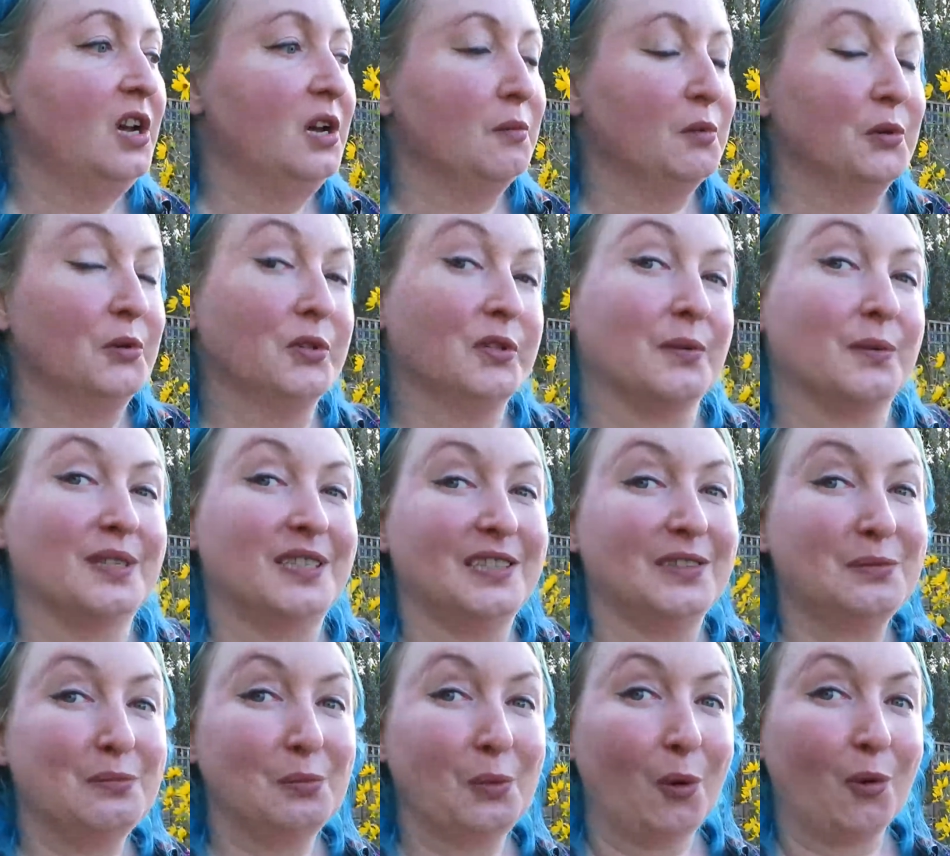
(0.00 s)
But also I
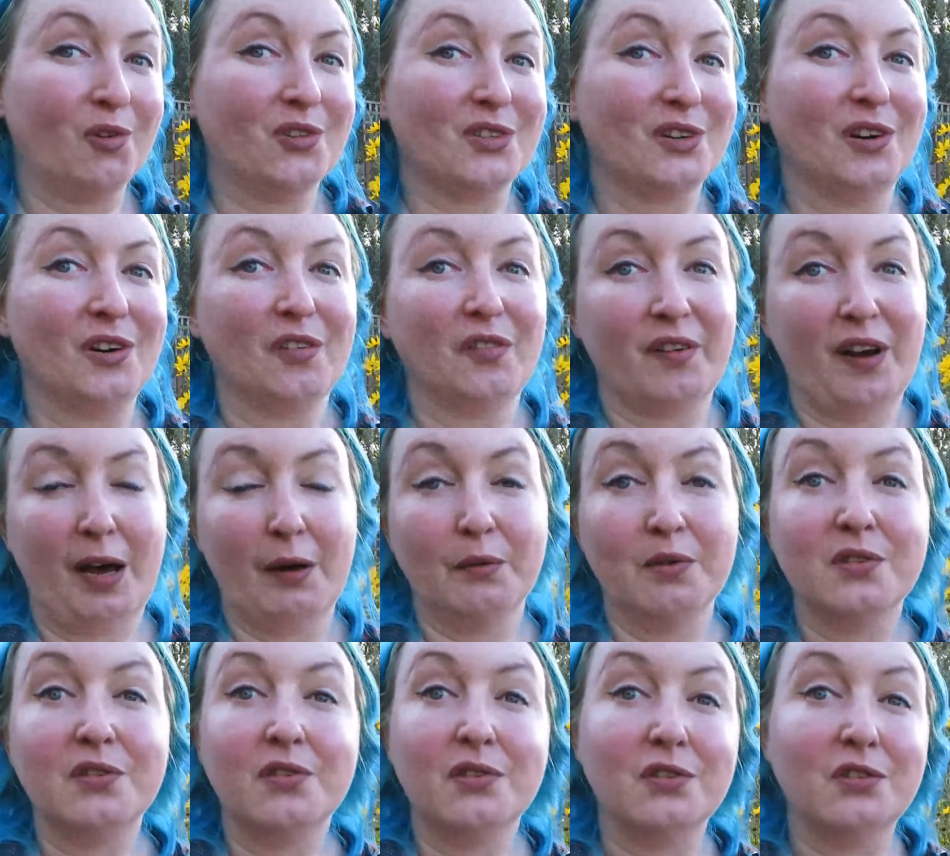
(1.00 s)
didn't want our
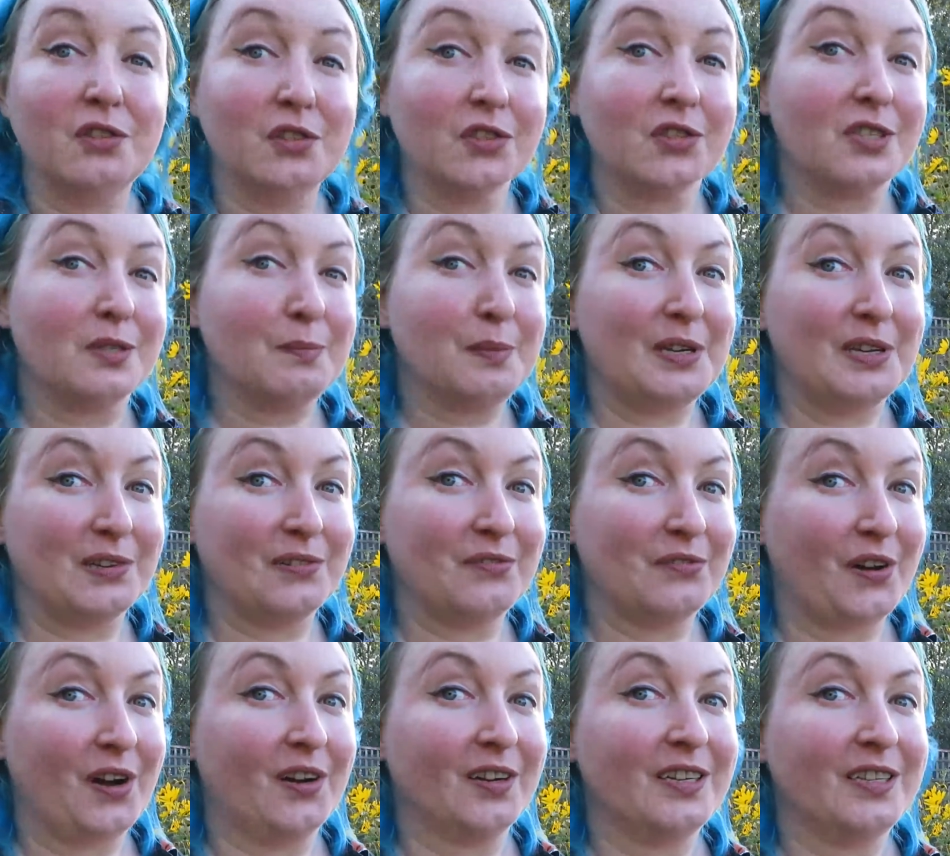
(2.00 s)
flowers to just be
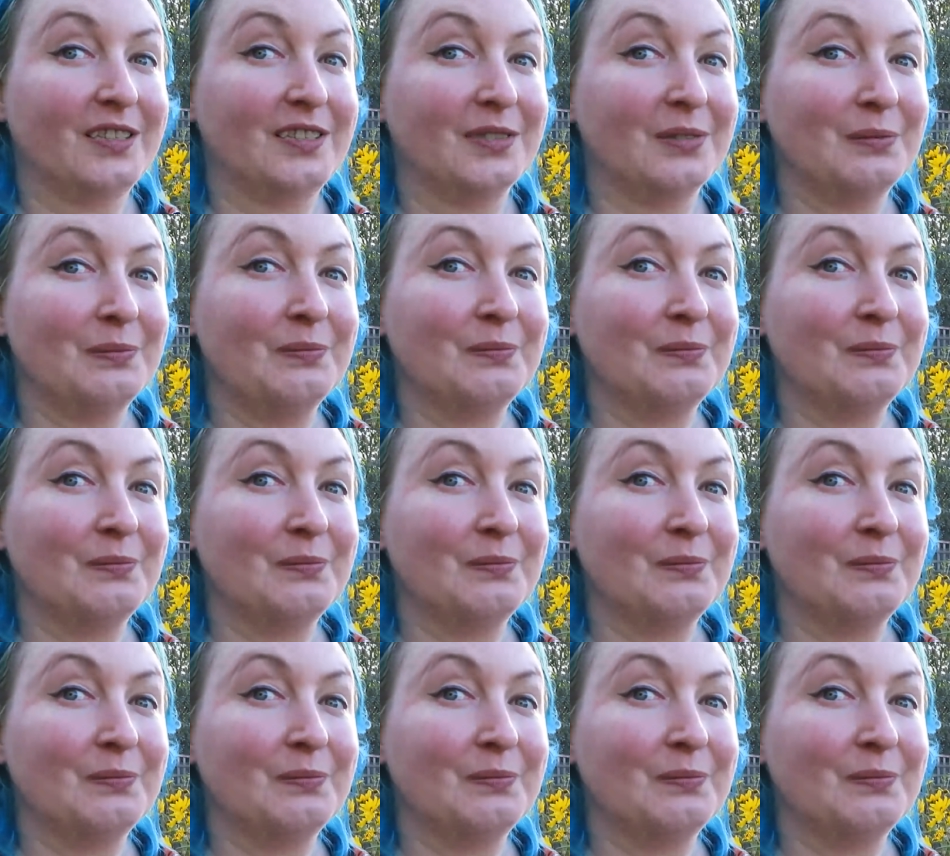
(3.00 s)
confined